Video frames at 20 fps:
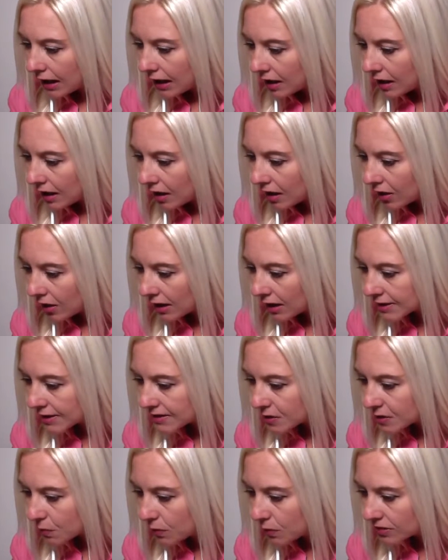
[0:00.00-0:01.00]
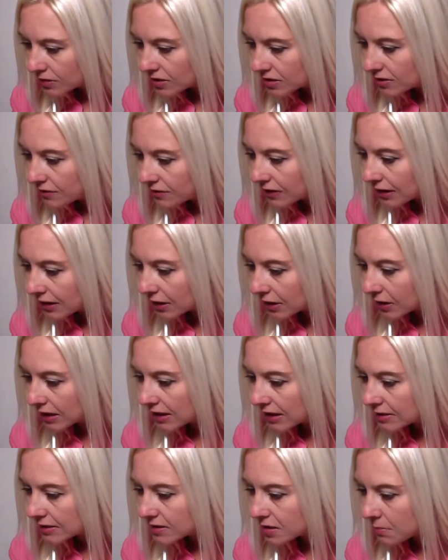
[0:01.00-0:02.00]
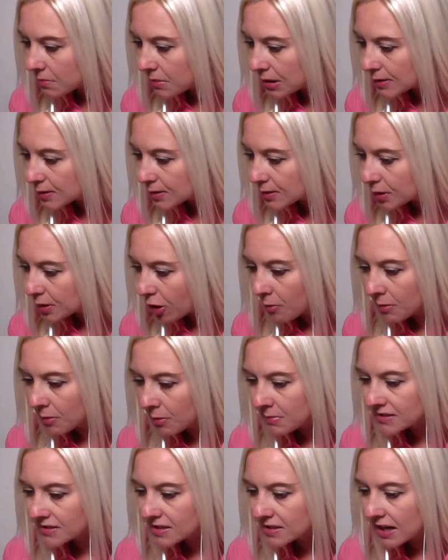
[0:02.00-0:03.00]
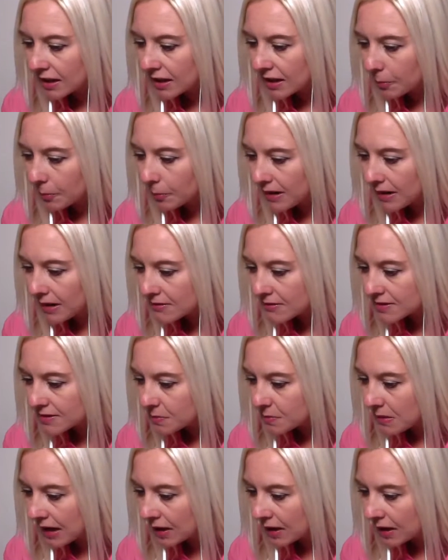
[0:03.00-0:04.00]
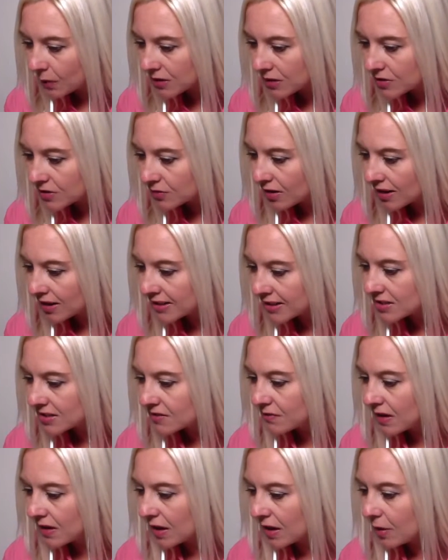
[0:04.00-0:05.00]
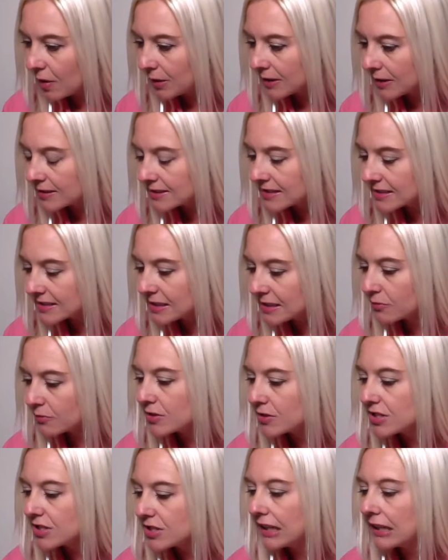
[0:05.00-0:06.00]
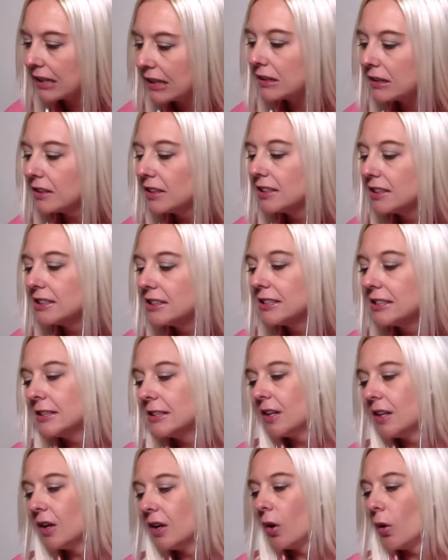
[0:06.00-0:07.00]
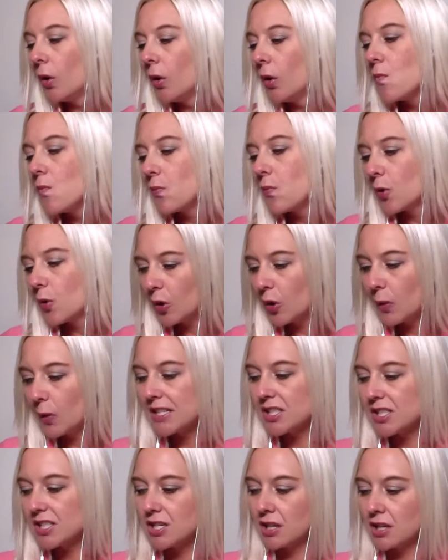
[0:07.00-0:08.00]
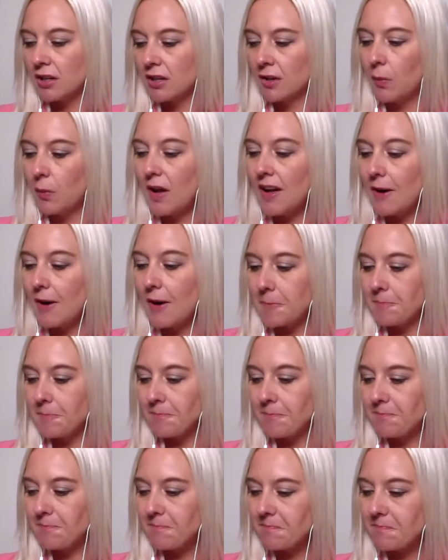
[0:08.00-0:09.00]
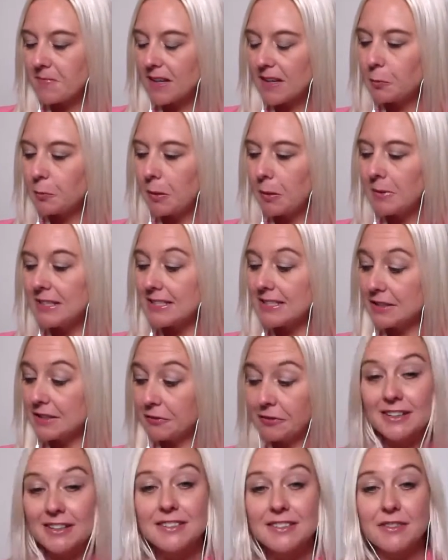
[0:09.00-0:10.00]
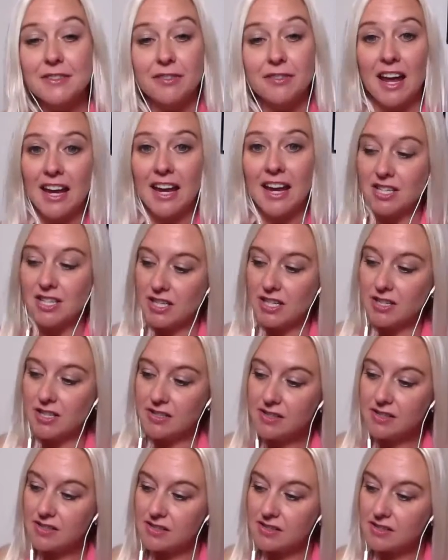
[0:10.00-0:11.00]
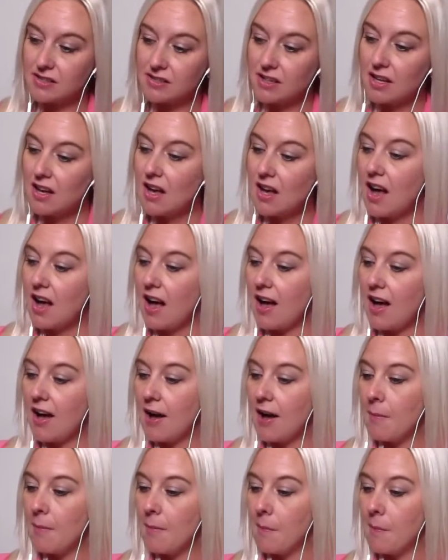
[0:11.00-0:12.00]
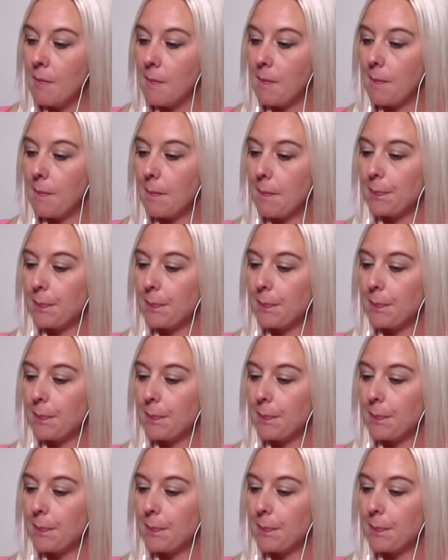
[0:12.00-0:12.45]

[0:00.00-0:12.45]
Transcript: Uh, hi Lucy, what do you feel is the most common mistake parents make when trying to develop a sleep routine? Good question. Well, it's probably different at different ages. Um,